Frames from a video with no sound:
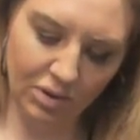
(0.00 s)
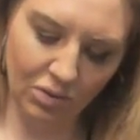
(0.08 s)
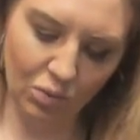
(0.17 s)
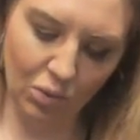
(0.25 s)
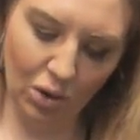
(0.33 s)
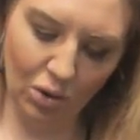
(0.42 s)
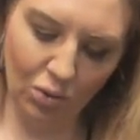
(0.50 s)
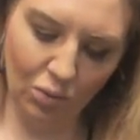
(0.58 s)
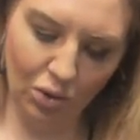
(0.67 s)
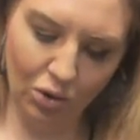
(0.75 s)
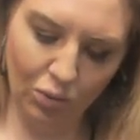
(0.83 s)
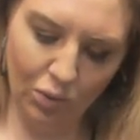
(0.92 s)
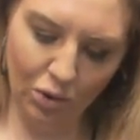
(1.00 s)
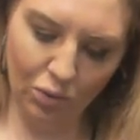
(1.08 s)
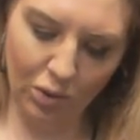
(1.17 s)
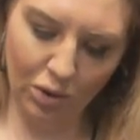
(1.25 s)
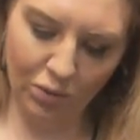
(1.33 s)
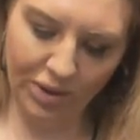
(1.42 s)
Whoa, whoa, whoa,
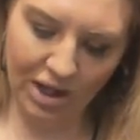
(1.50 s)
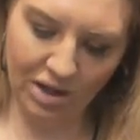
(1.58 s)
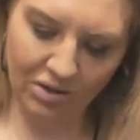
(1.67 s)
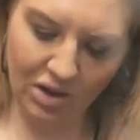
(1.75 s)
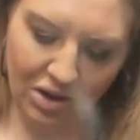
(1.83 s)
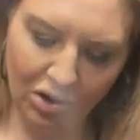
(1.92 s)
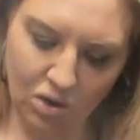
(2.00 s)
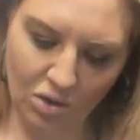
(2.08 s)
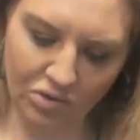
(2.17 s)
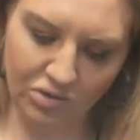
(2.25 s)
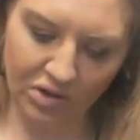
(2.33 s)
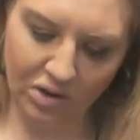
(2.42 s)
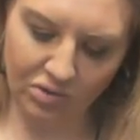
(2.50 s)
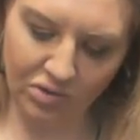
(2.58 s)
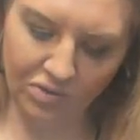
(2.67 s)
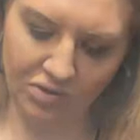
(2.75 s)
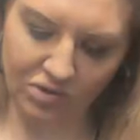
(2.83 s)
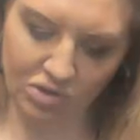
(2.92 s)
whoa. We got a lot of cards here.
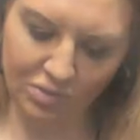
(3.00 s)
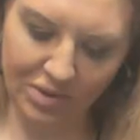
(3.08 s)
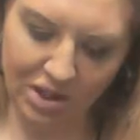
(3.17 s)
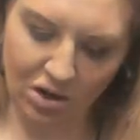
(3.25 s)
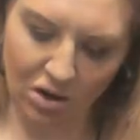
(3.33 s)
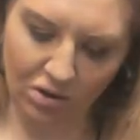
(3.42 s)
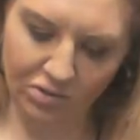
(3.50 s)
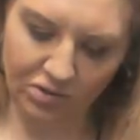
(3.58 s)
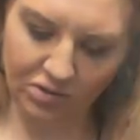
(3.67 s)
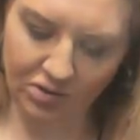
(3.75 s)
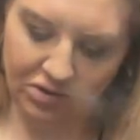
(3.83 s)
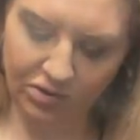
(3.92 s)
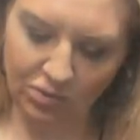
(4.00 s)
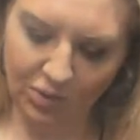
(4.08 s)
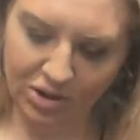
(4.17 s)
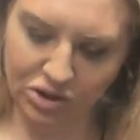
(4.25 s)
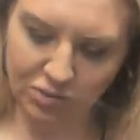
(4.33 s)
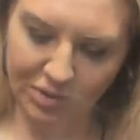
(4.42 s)
This is too many cards. This is
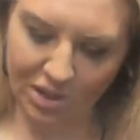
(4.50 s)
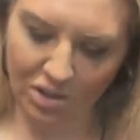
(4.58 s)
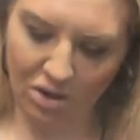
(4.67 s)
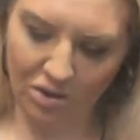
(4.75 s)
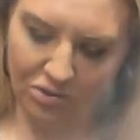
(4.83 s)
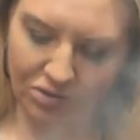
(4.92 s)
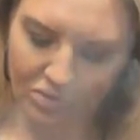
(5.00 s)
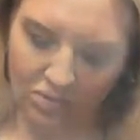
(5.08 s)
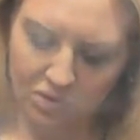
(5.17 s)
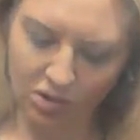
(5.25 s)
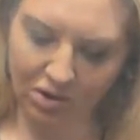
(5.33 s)
way too many cards.